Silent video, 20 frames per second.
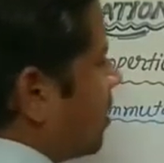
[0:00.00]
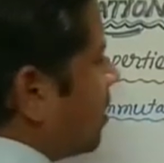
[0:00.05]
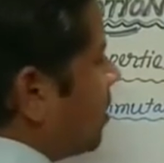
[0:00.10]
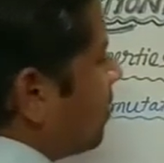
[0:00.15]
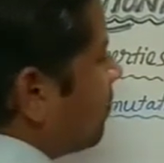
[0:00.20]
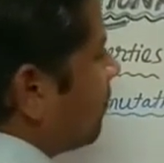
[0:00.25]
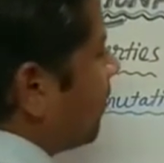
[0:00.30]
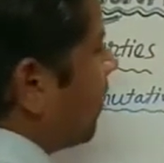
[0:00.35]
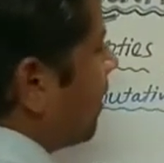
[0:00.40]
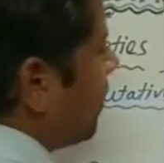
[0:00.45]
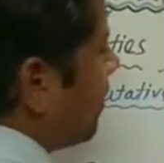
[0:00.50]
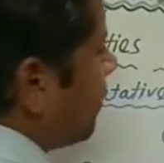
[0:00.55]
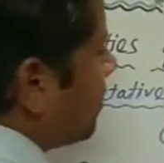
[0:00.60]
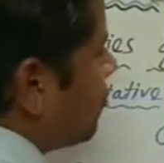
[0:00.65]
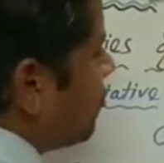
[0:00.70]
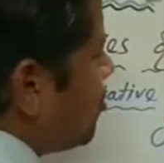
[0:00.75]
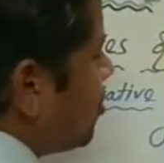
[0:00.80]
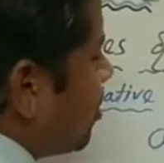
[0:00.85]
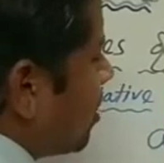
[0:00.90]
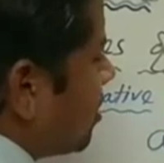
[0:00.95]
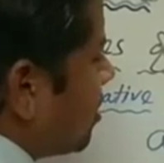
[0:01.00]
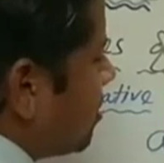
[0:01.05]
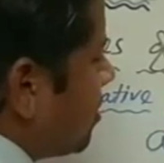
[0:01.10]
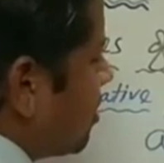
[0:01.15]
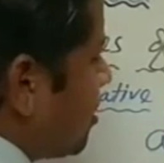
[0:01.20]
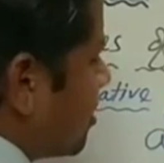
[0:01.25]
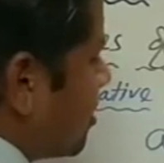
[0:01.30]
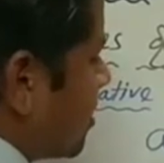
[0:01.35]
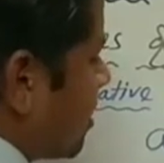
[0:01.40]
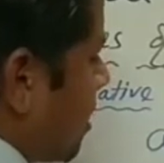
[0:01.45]
If I change
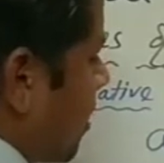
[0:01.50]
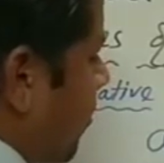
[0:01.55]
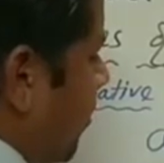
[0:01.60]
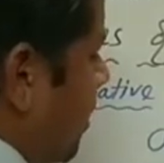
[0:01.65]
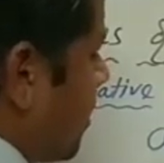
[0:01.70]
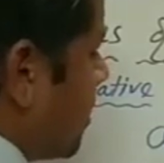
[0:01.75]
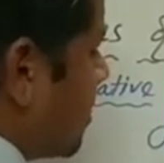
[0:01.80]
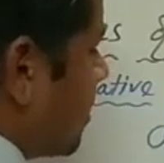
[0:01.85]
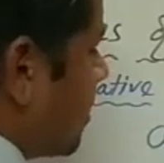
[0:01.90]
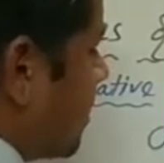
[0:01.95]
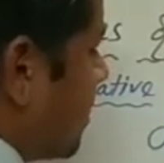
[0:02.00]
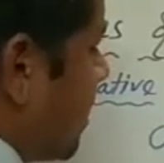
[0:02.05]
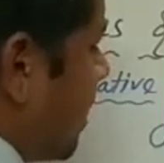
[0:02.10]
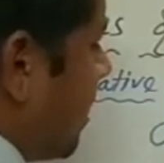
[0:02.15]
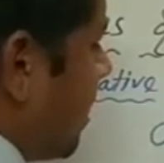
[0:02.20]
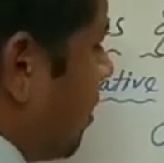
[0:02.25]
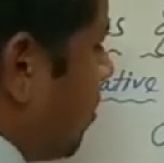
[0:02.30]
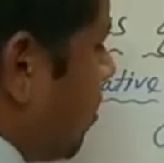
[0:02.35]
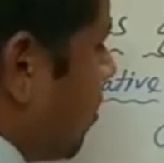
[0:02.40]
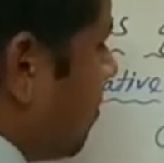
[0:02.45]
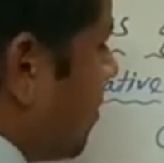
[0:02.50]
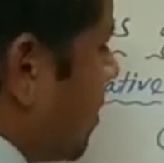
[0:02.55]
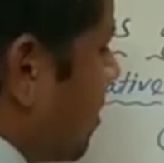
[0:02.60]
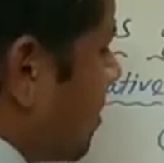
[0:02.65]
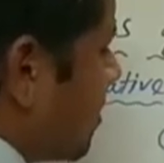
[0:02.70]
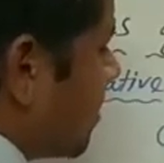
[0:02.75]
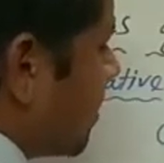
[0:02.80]
this sequence, then it will be